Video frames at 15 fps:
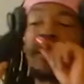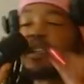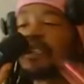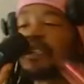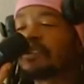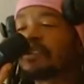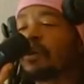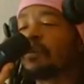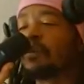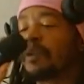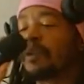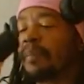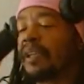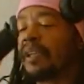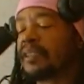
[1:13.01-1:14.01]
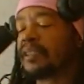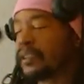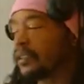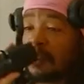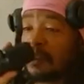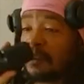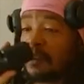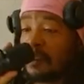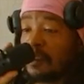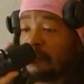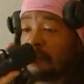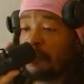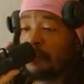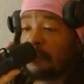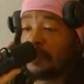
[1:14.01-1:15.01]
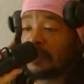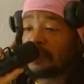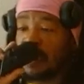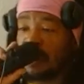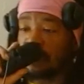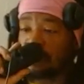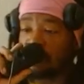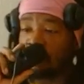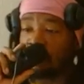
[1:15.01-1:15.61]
Let's start with the basics. The infamous ice